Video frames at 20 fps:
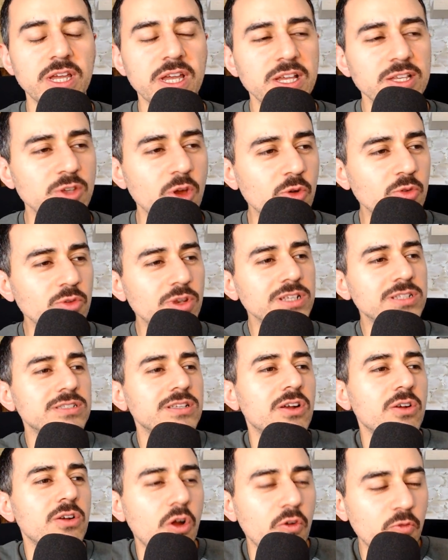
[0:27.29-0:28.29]
So let's
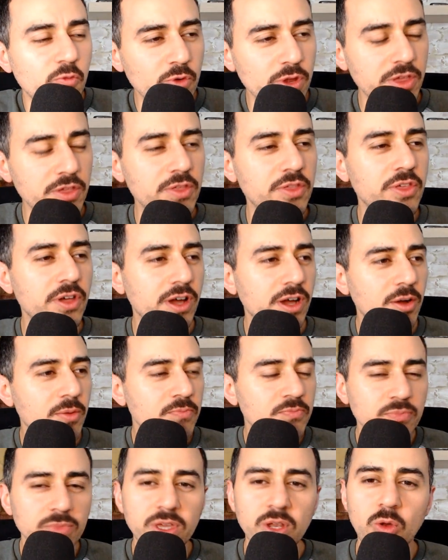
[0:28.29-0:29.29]
start off with,
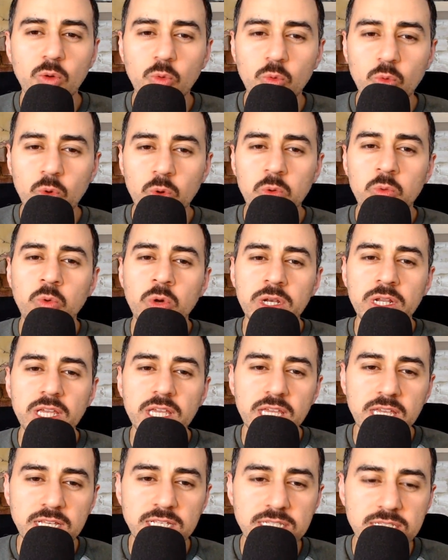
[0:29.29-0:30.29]
what
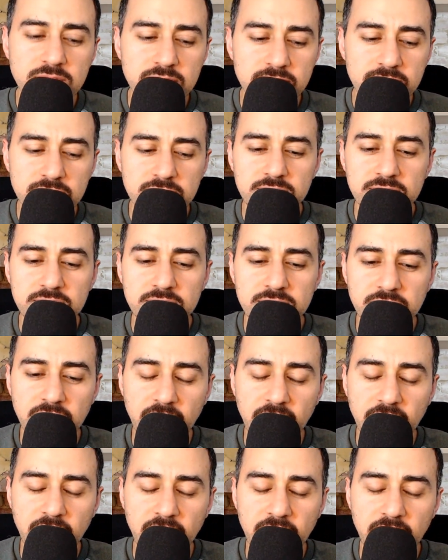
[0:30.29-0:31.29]
is
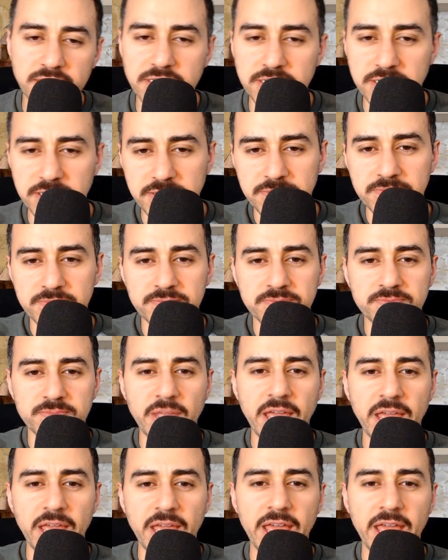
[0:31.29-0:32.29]
anxiety
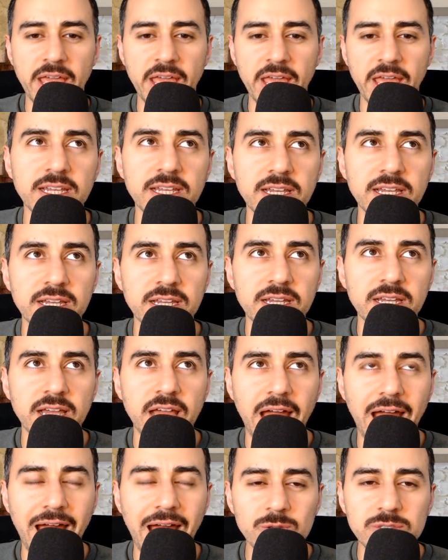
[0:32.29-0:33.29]
and
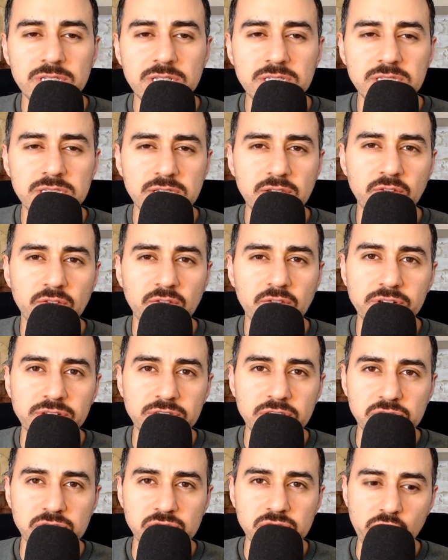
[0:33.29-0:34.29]
how is it different
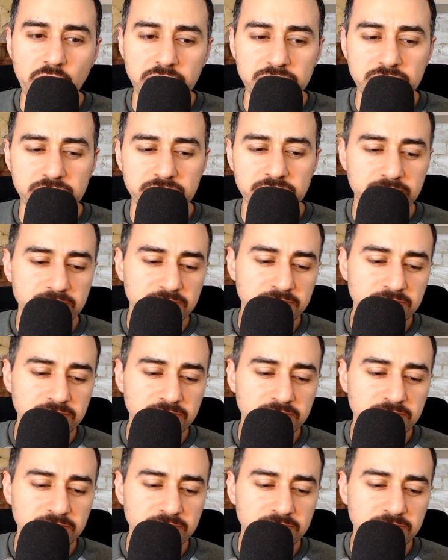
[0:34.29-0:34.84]
to stress?